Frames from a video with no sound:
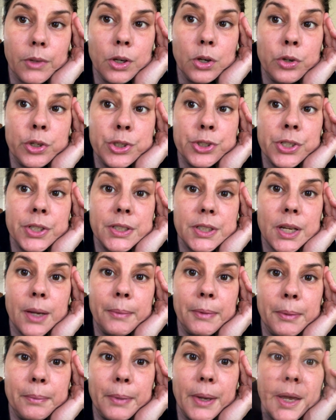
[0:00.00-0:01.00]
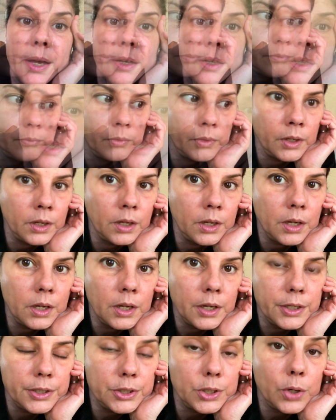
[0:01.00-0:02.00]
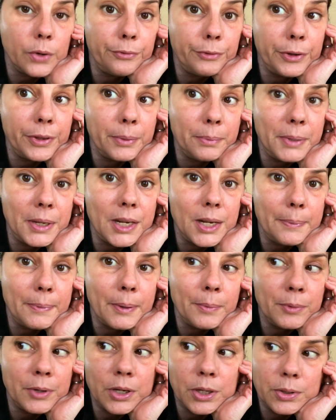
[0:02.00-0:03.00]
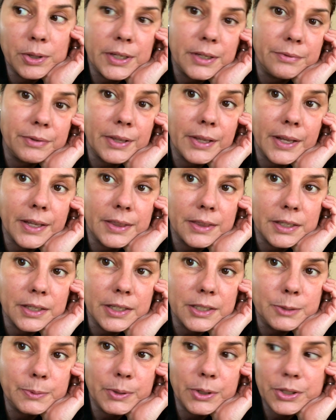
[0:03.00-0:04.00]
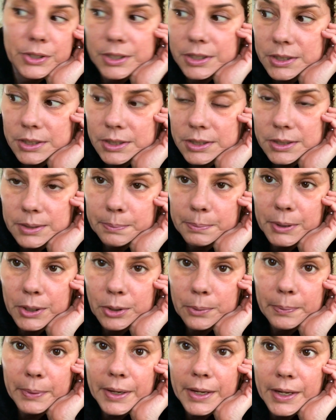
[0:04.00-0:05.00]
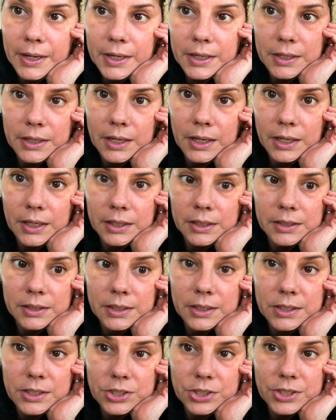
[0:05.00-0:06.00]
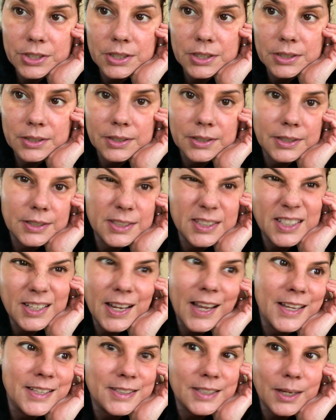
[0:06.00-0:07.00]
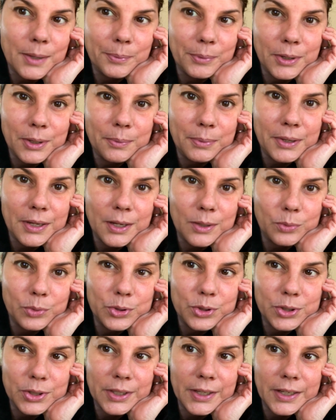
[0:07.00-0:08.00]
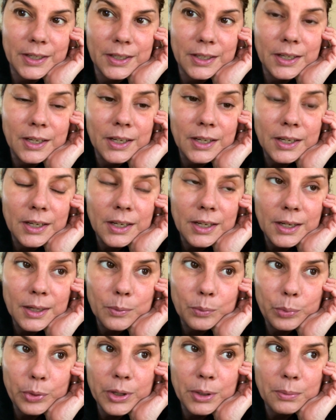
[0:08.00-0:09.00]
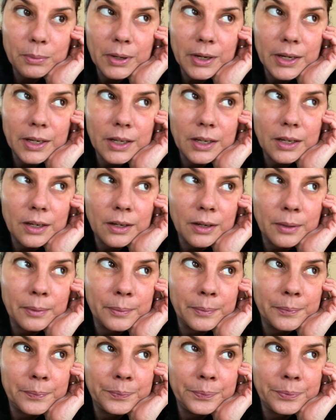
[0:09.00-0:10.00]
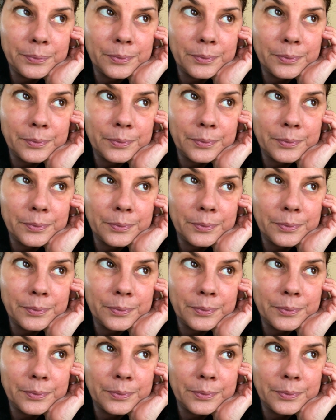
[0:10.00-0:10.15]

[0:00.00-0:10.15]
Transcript: Christian's coming back. So for the meetup, I'm going to leave it like this because it's a bigger bed, and it's just, it's nice that I'm going to be able to like bring my um,